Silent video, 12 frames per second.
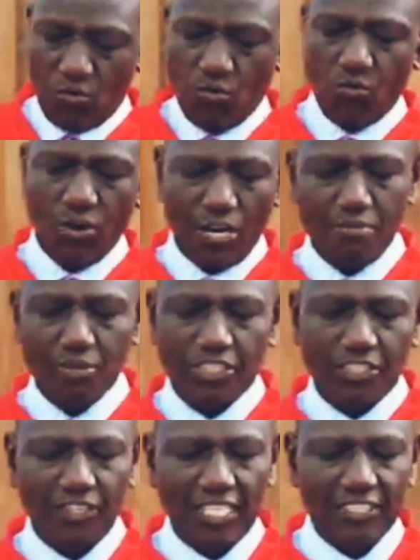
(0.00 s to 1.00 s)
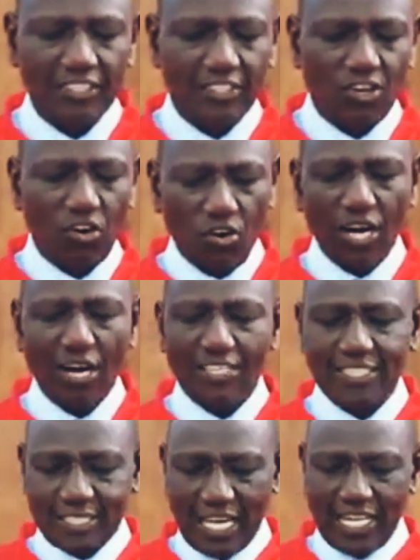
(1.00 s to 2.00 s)
will motivate all our
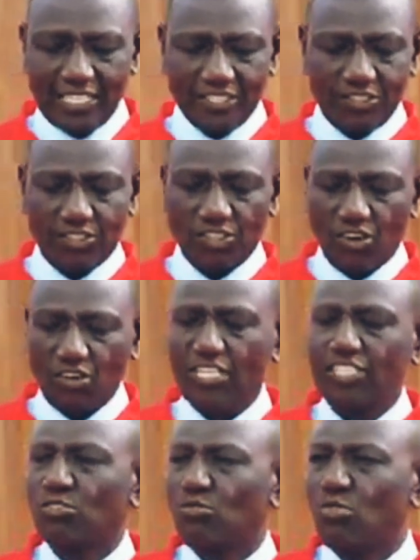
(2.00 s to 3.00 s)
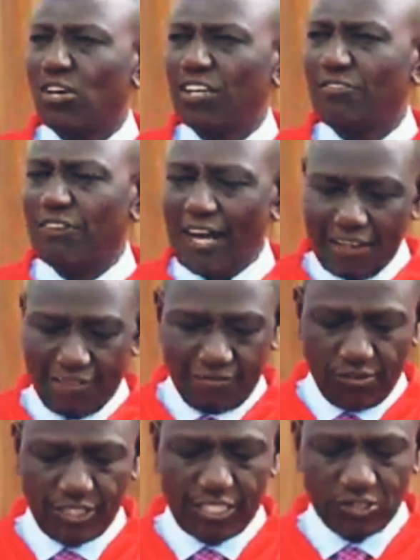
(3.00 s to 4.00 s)
sides not only to qualify
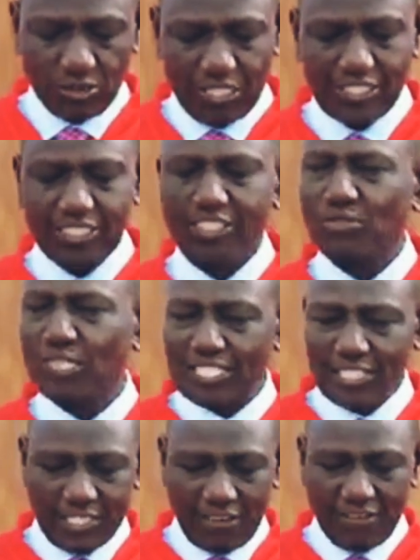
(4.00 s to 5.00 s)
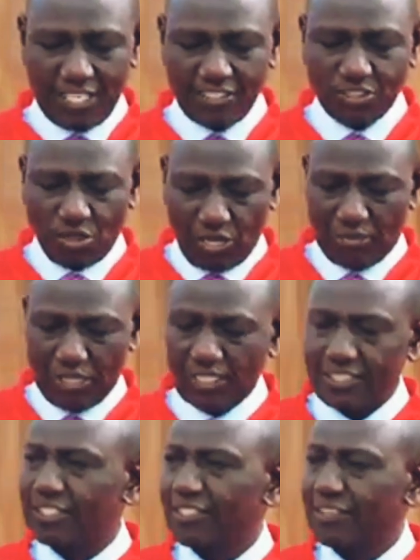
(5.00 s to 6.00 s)
for the 2027 tournament,